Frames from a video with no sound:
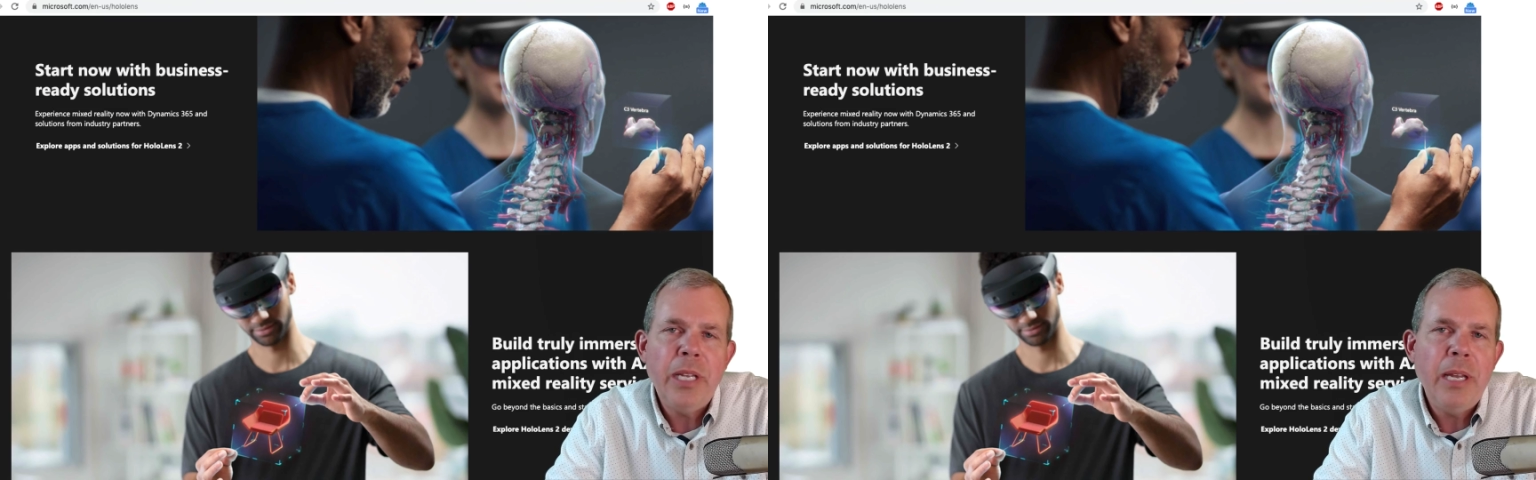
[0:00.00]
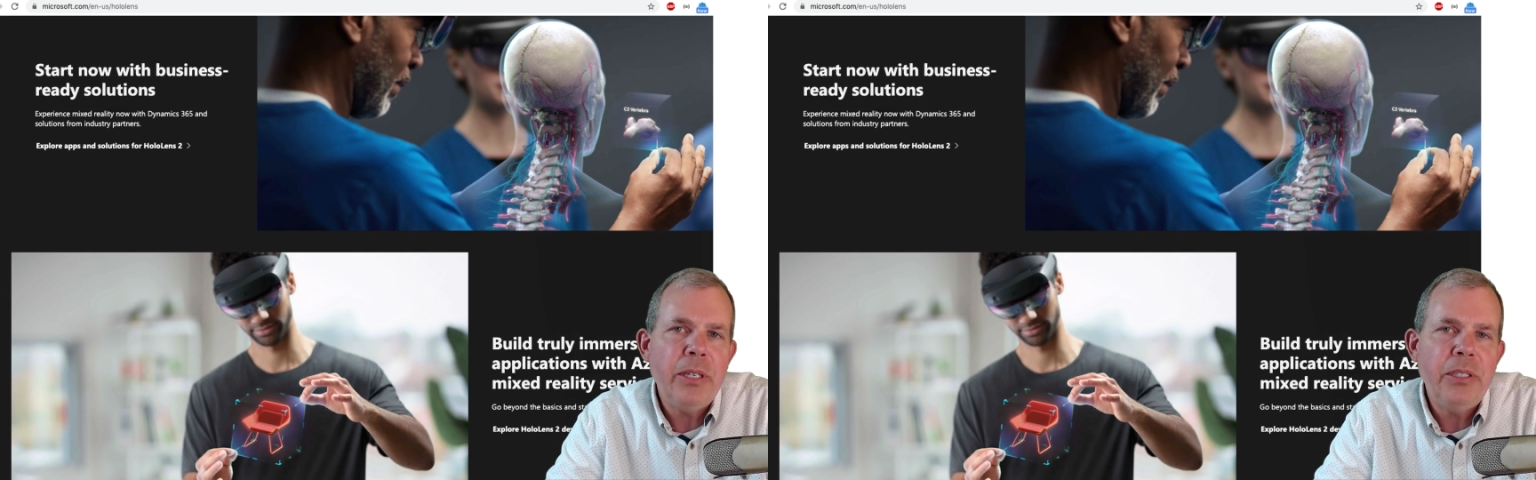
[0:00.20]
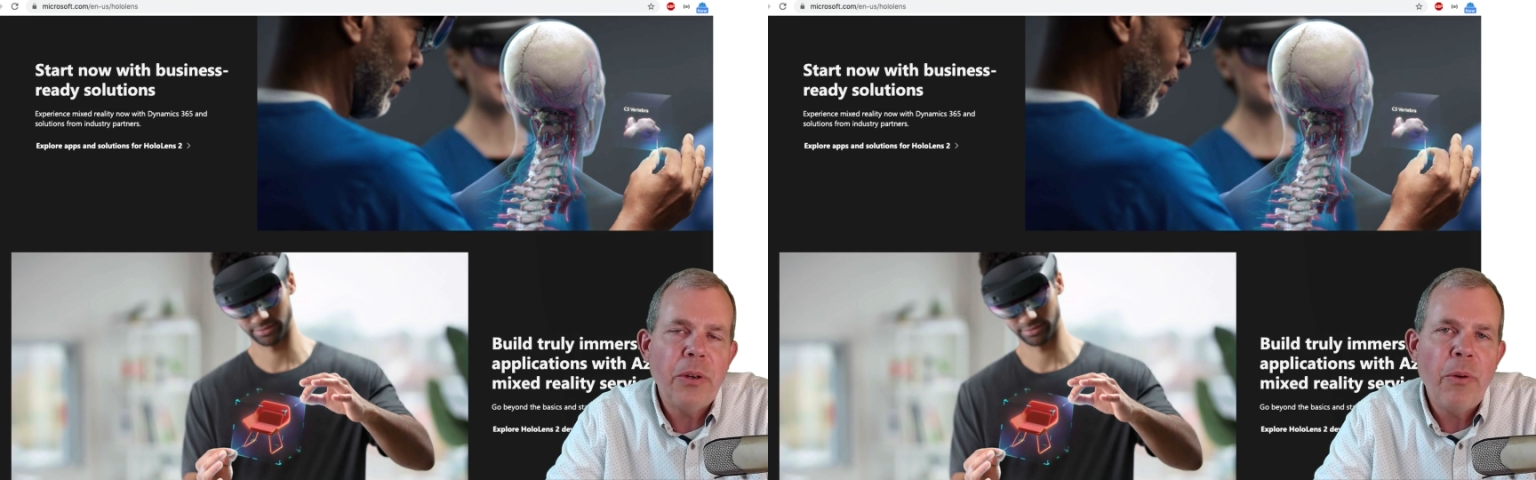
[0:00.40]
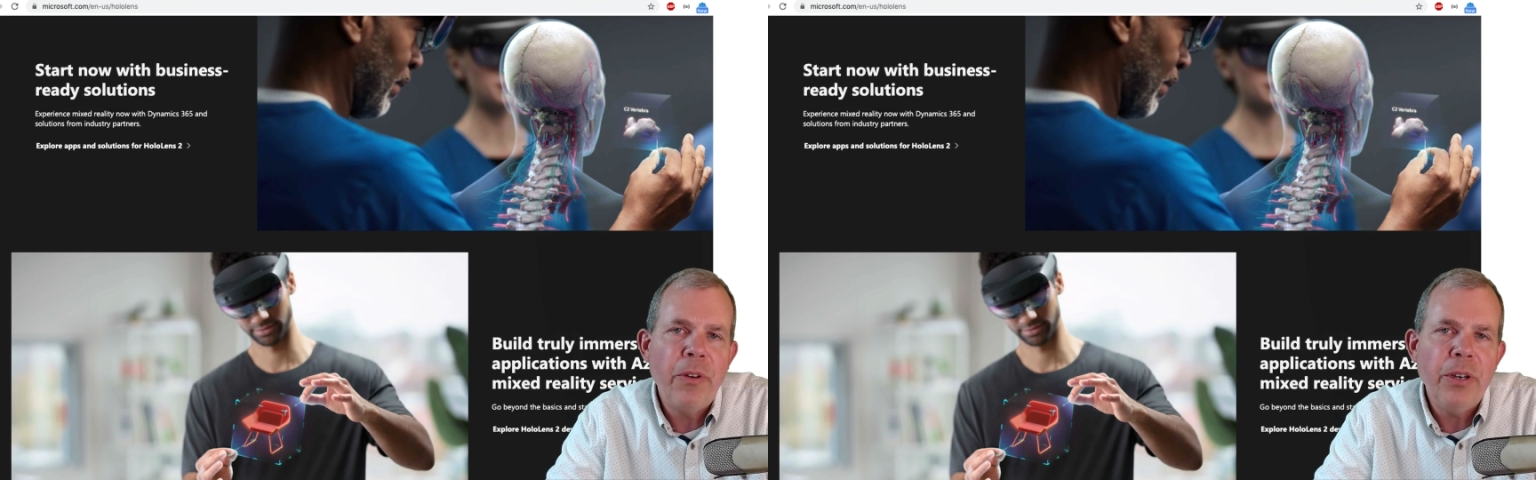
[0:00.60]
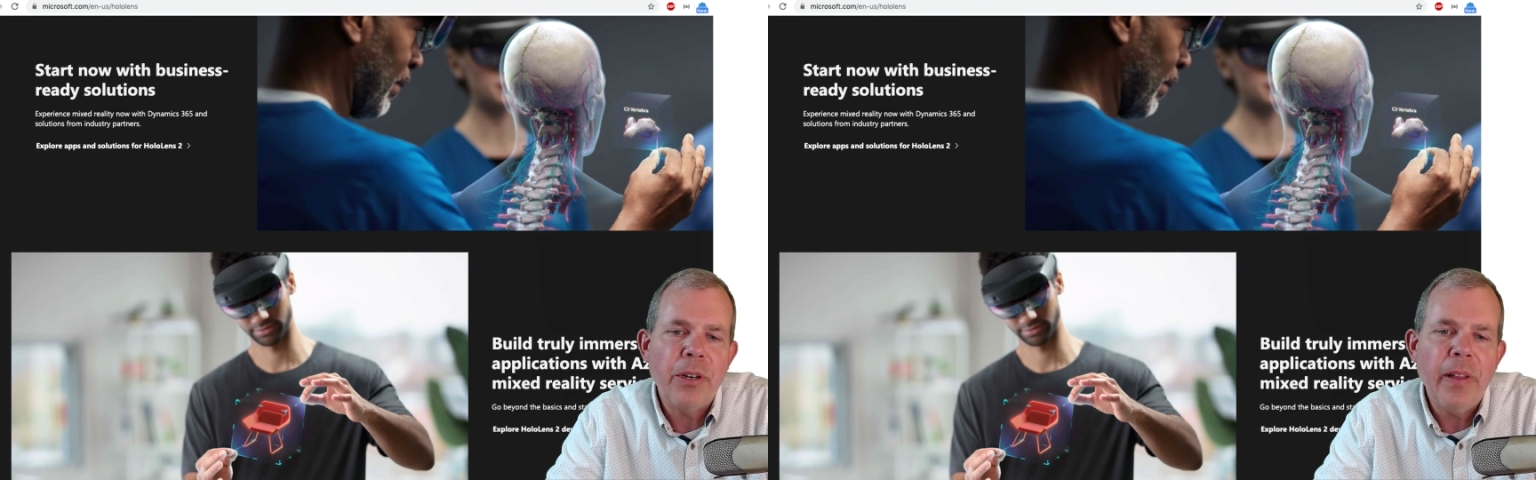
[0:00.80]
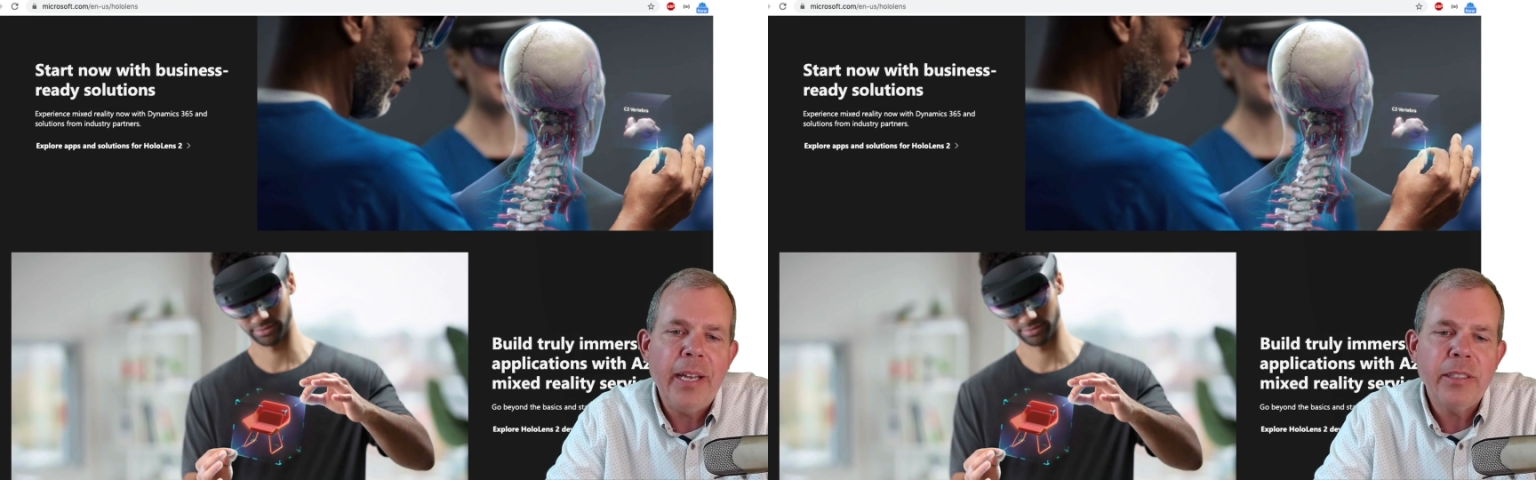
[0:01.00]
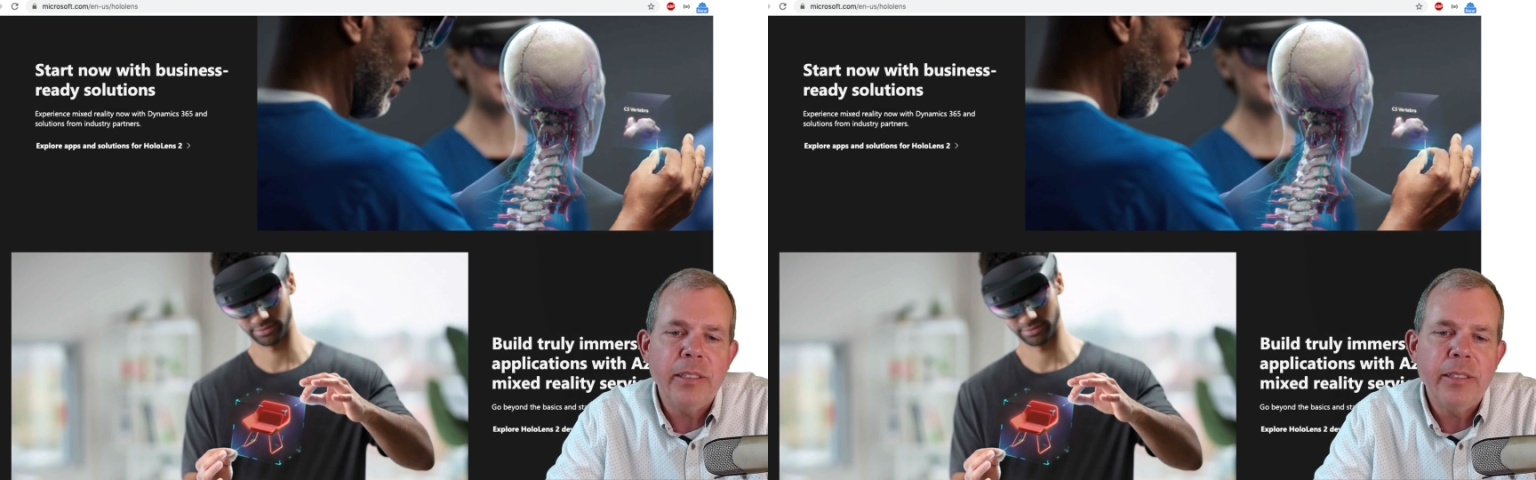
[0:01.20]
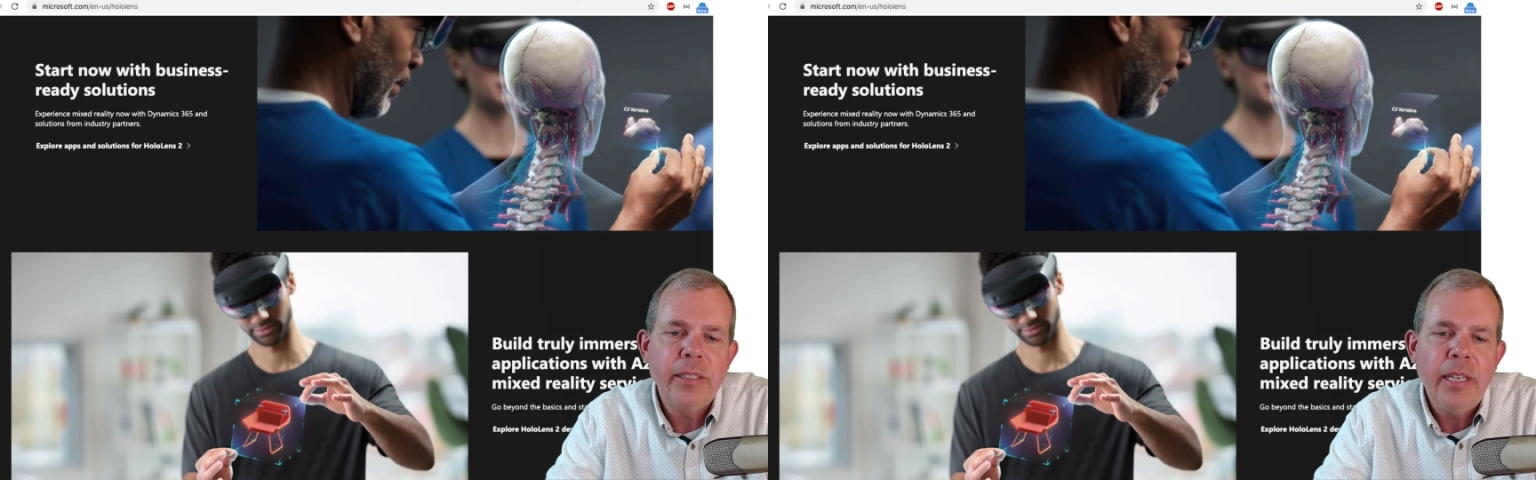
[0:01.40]
image over your
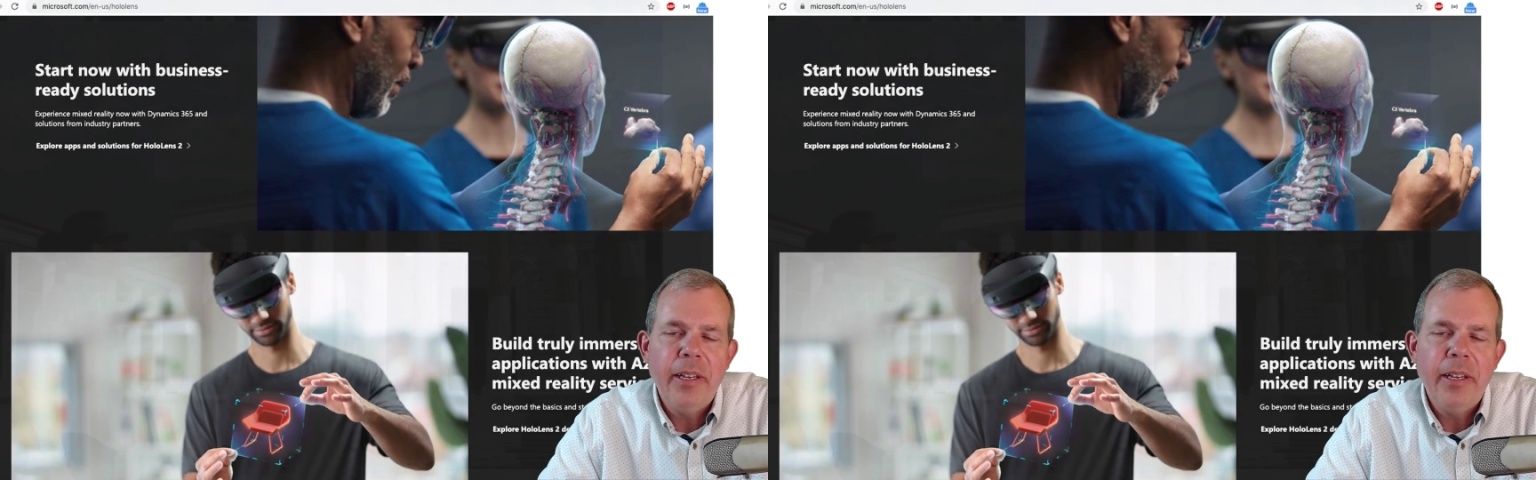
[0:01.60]
glasses.